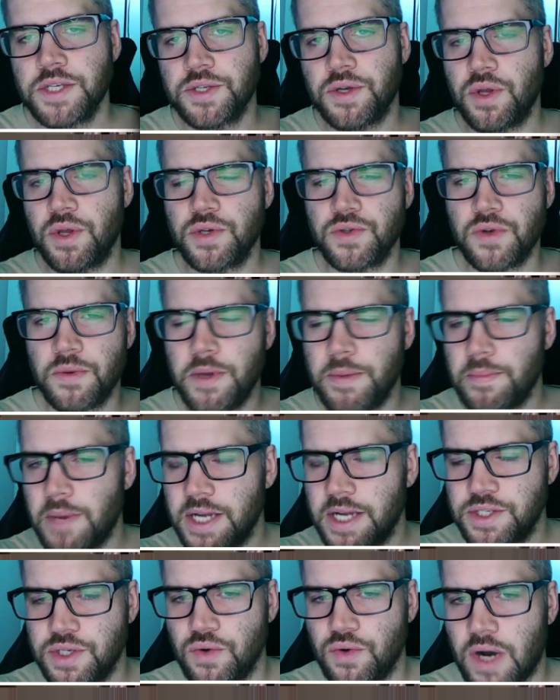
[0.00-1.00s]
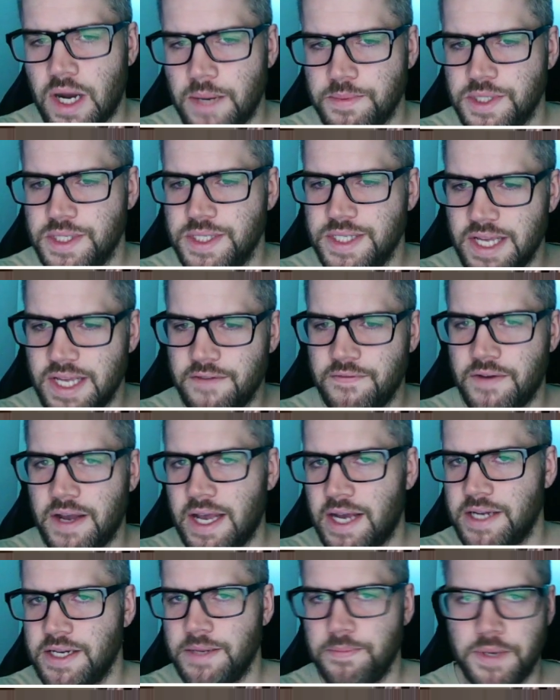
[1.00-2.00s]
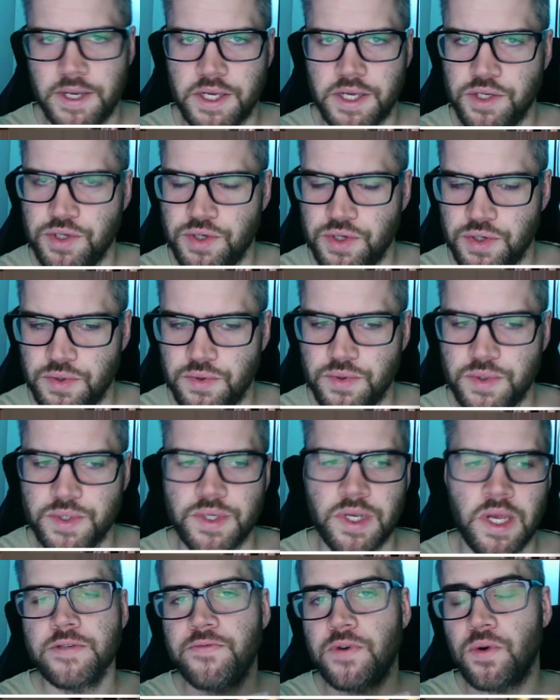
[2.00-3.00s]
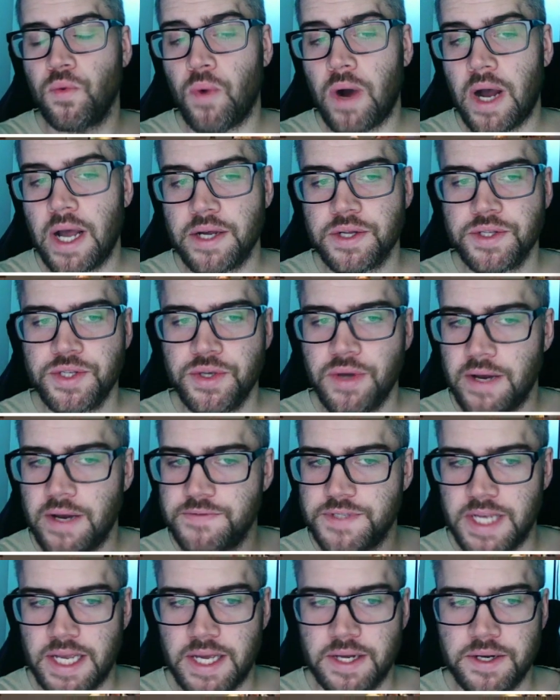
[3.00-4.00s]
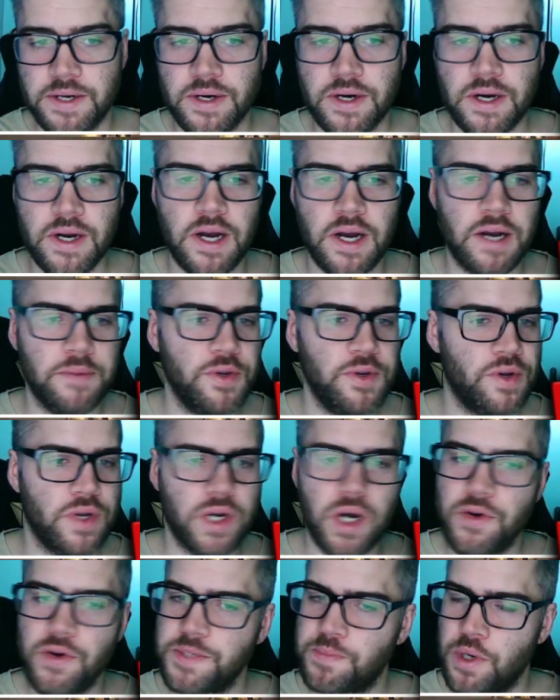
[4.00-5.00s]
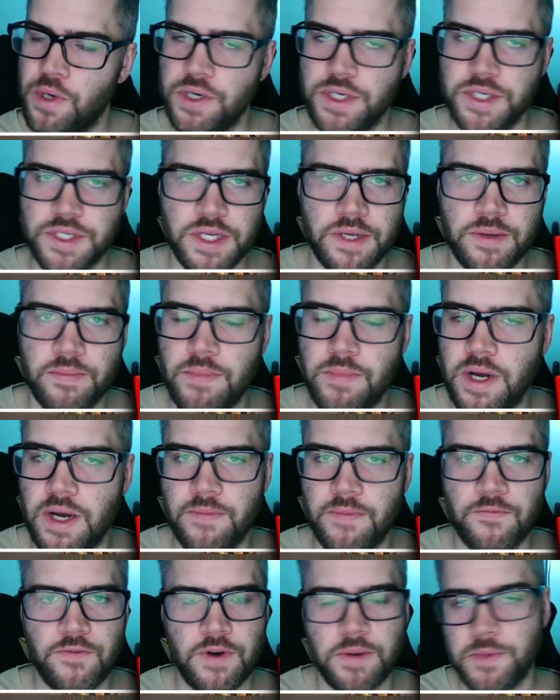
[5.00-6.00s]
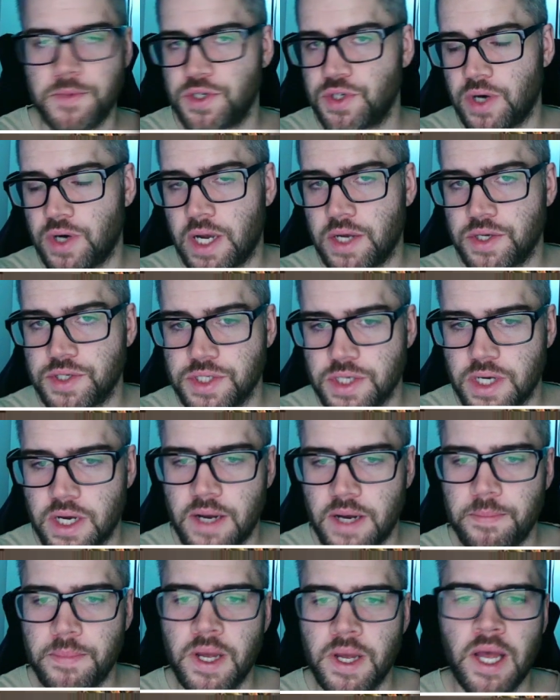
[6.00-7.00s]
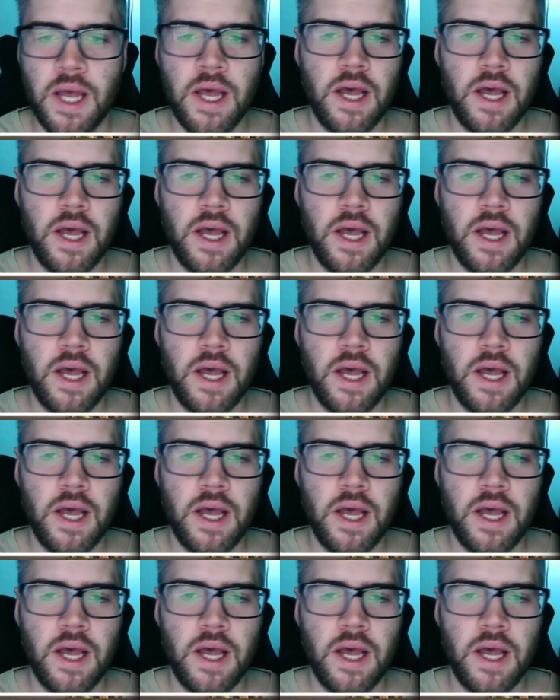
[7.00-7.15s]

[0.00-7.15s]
So those would be my 2 options if I had to pick and choose. For Wild, you have Xander. You can always purchase him from the trial shop.